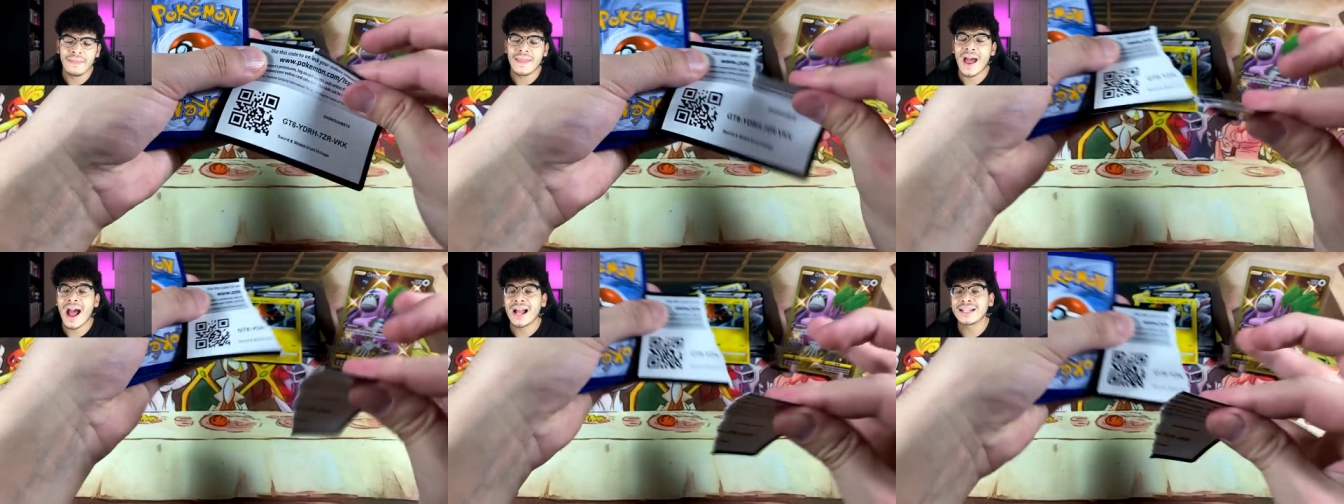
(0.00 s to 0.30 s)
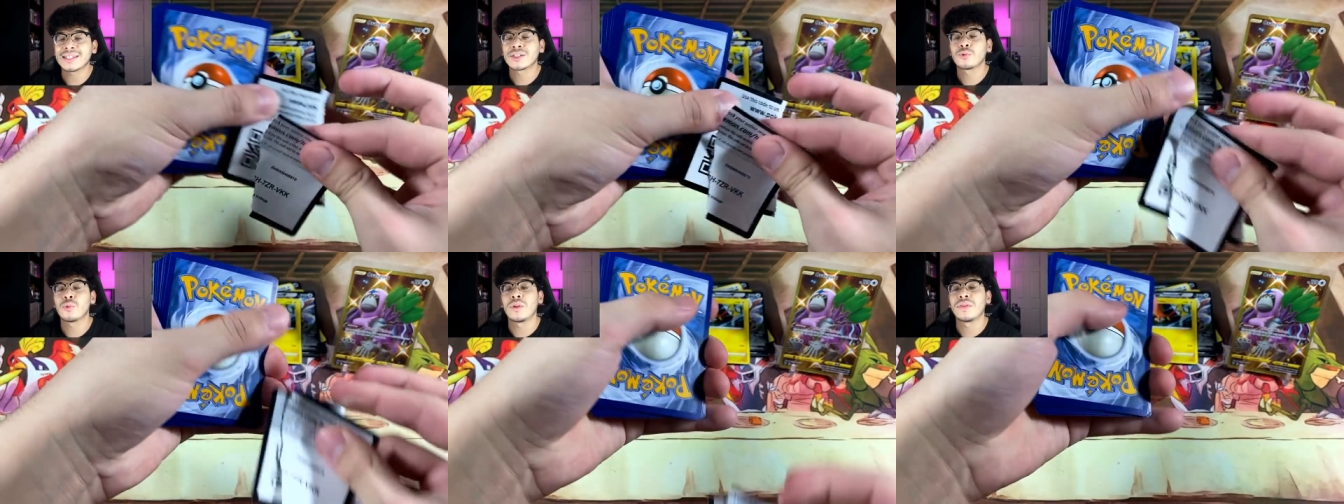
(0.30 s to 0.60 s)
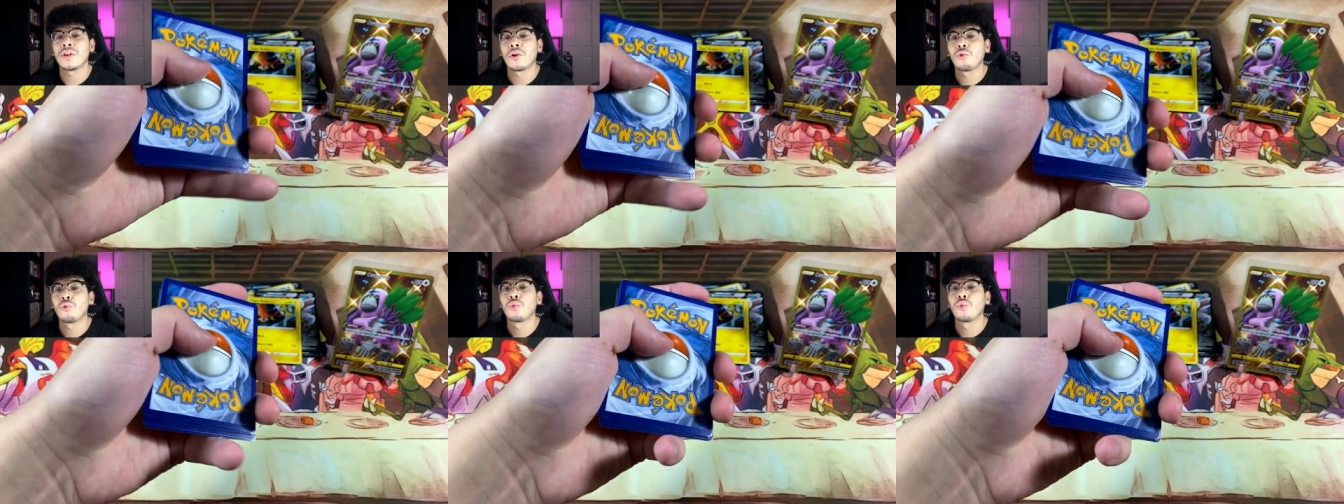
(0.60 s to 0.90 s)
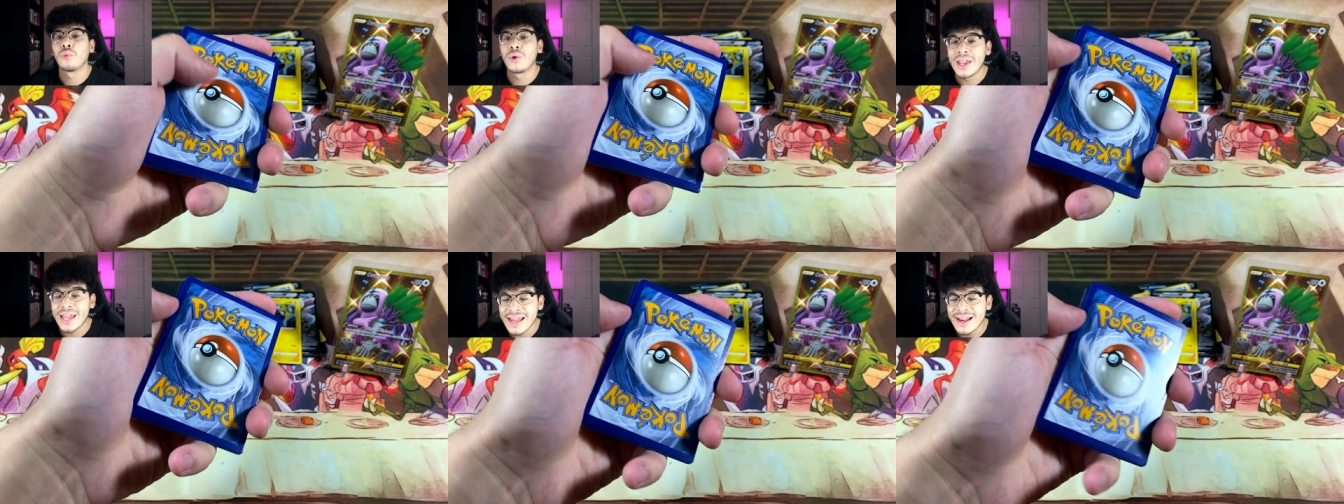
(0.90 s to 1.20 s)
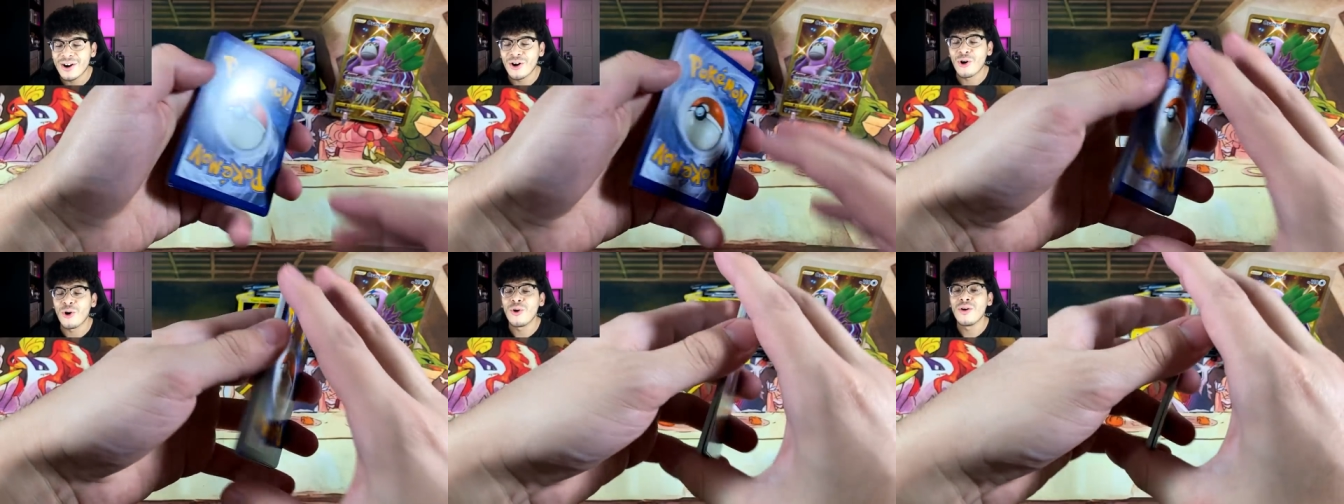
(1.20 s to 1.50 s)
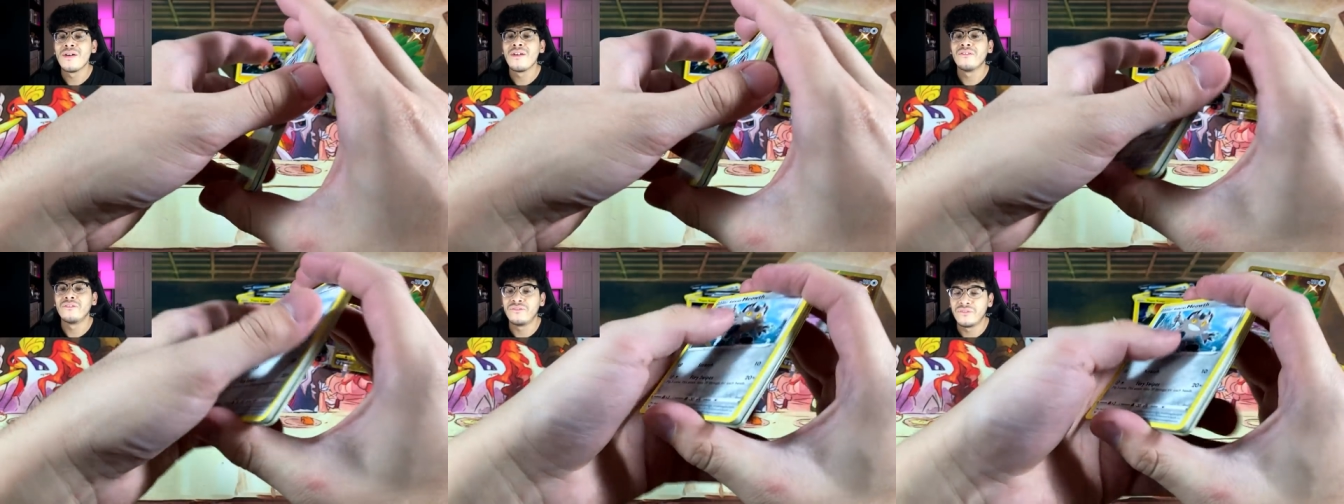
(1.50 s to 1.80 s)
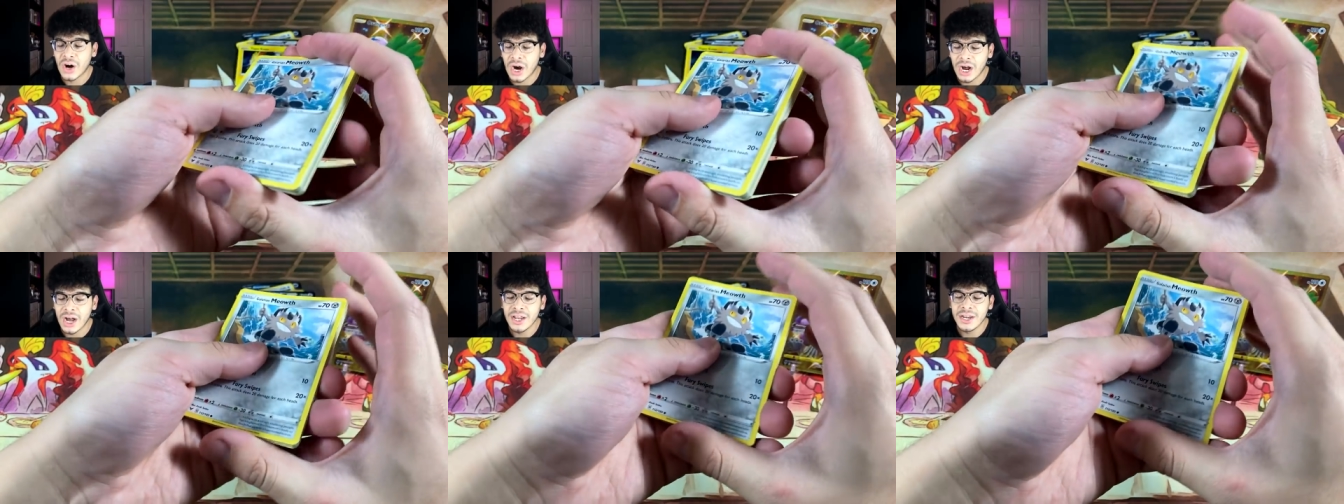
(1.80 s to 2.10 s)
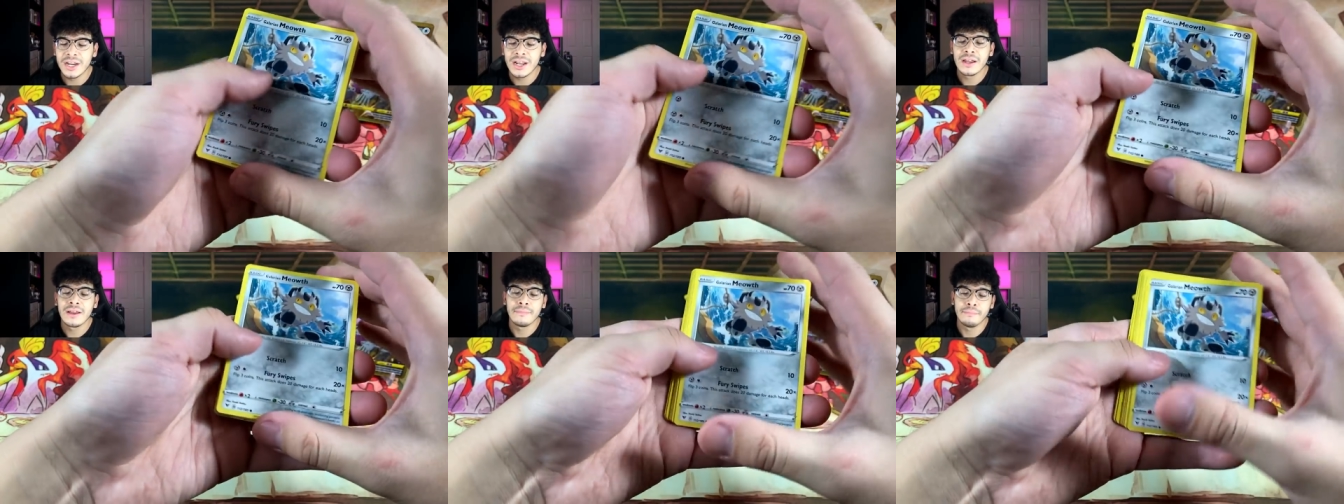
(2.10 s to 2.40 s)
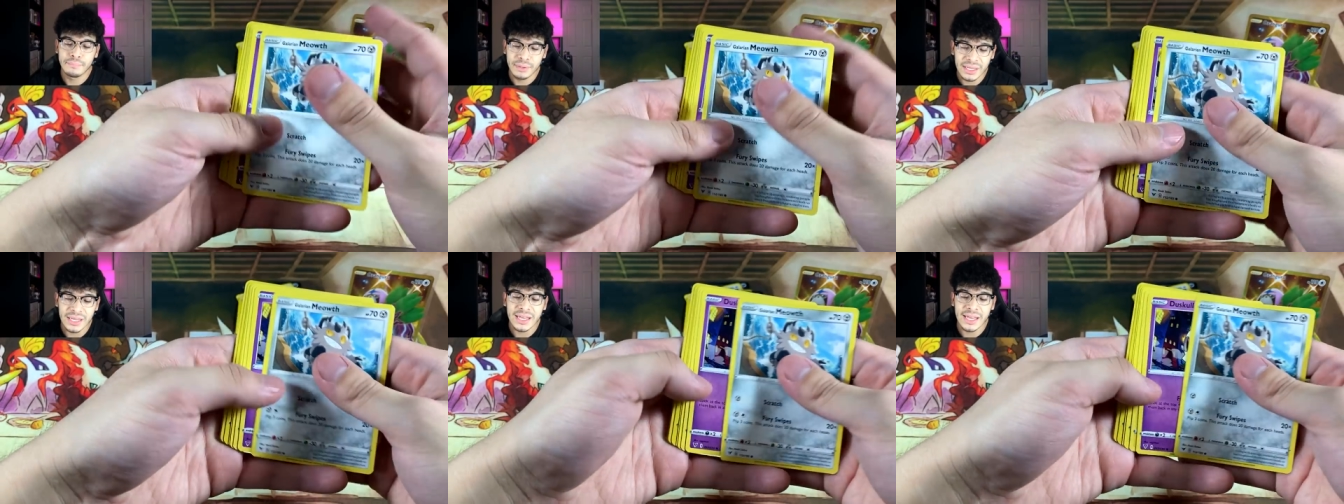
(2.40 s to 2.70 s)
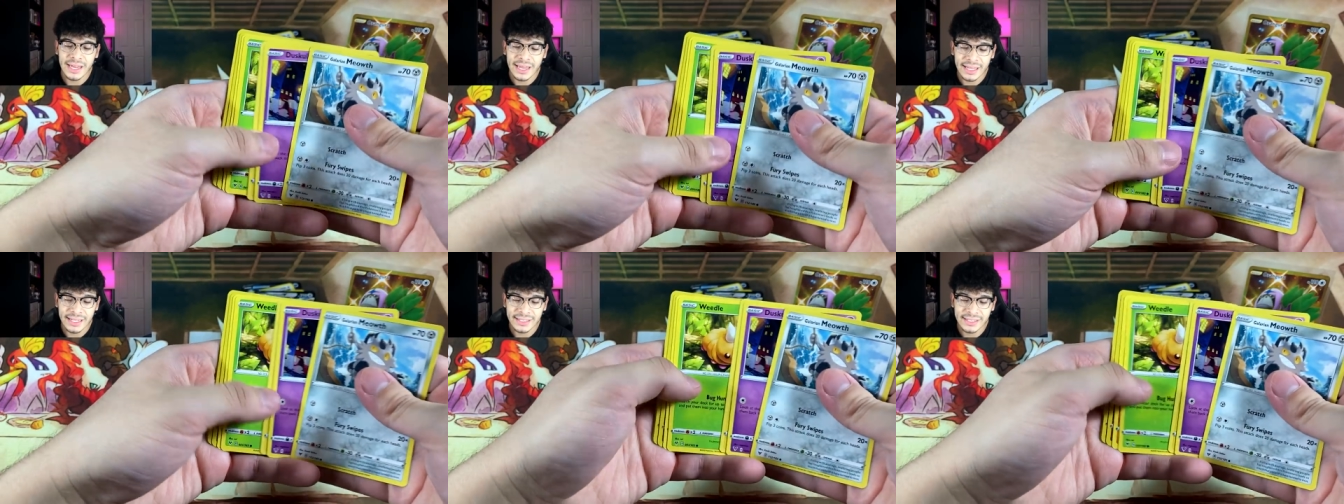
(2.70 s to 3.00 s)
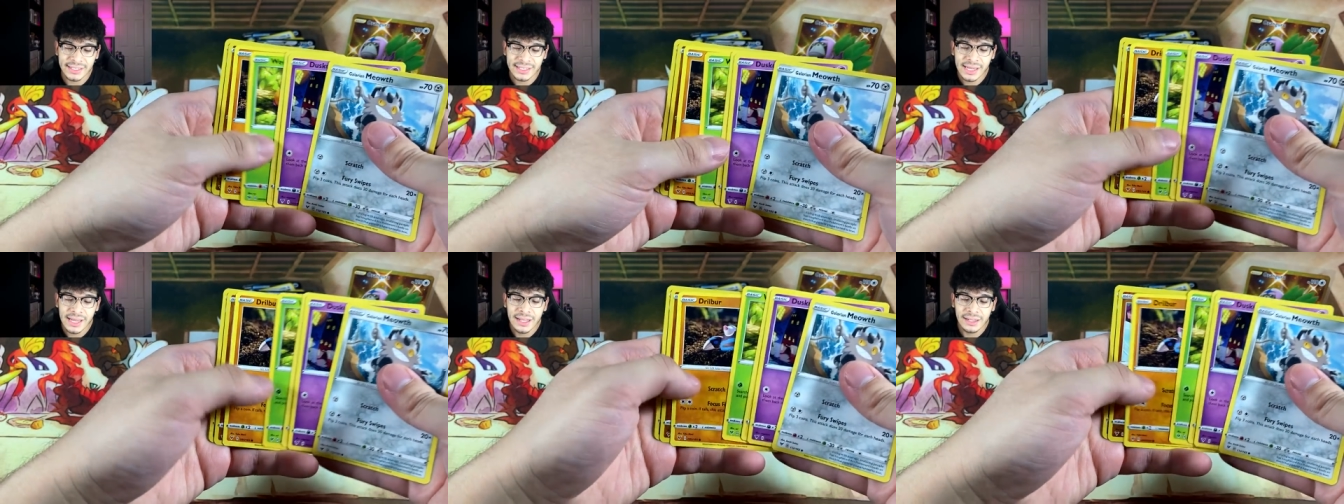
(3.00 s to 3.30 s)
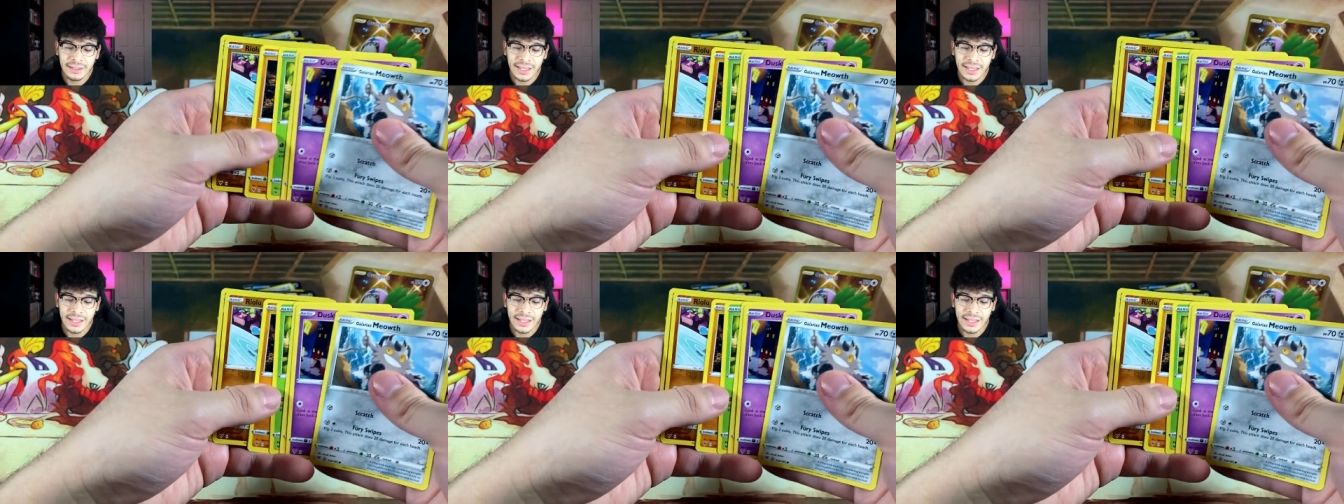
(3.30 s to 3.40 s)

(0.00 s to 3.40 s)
that's when the real fun begins.